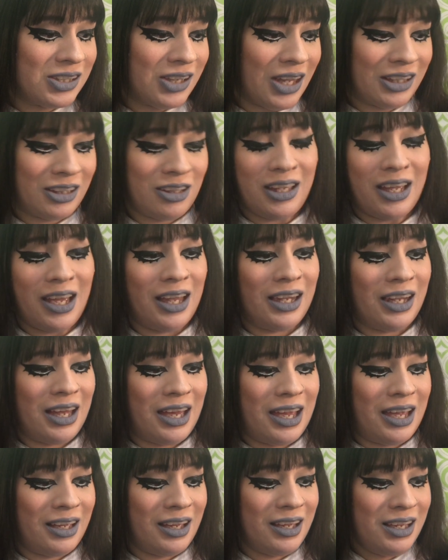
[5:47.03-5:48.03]
Like you get
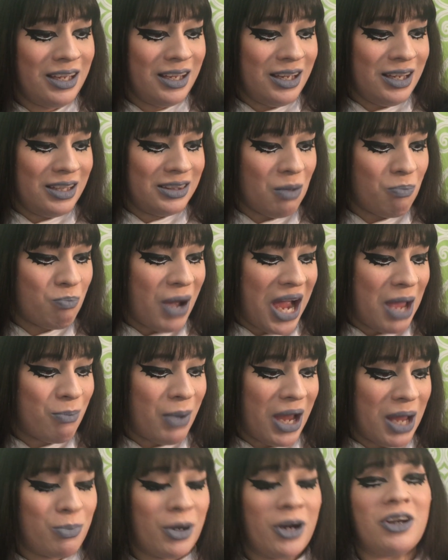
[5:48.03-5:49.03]
like the Bye
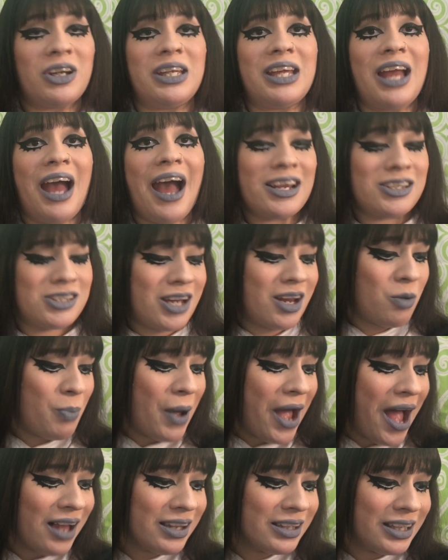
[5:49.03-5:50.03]
Bye Birdie eyeshadow
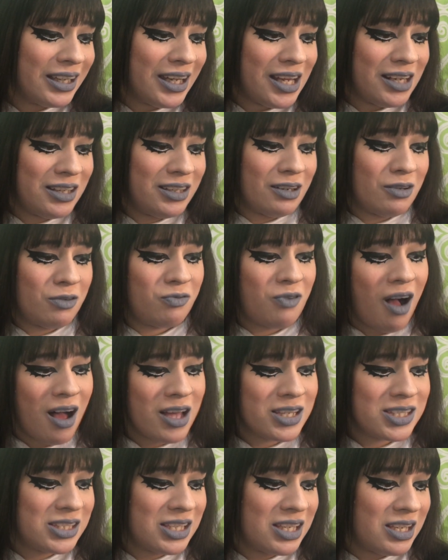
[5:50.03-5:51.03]
palette, their
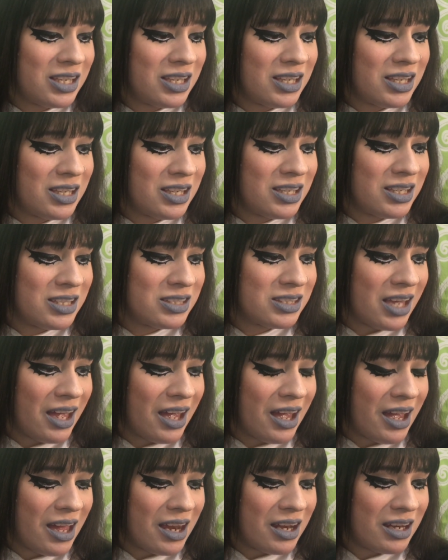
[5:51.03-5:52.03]
Fossies,
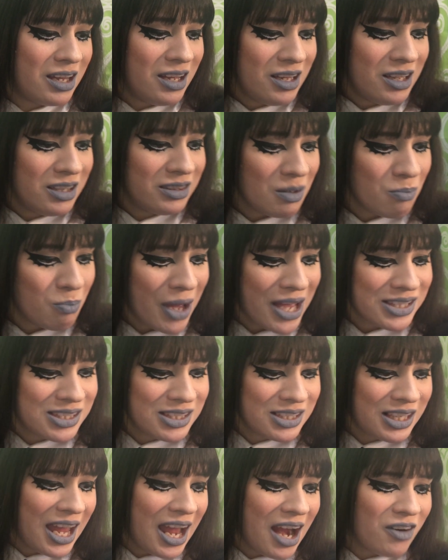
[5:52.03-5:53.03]
and the
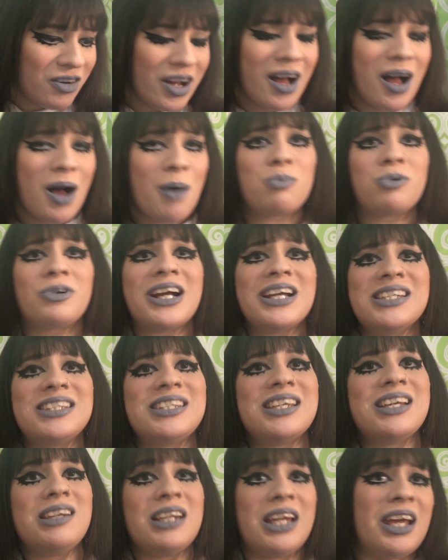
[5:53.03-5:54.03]
mascara,
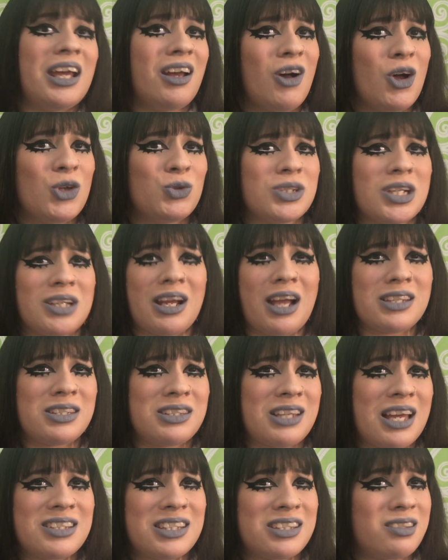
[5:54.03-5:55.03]
press-in nails, which I guess
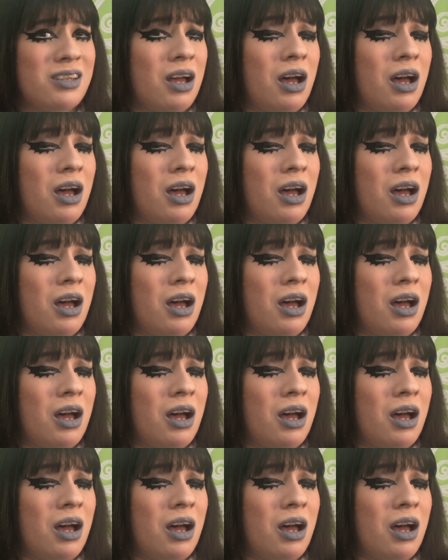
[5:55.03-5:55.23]
that's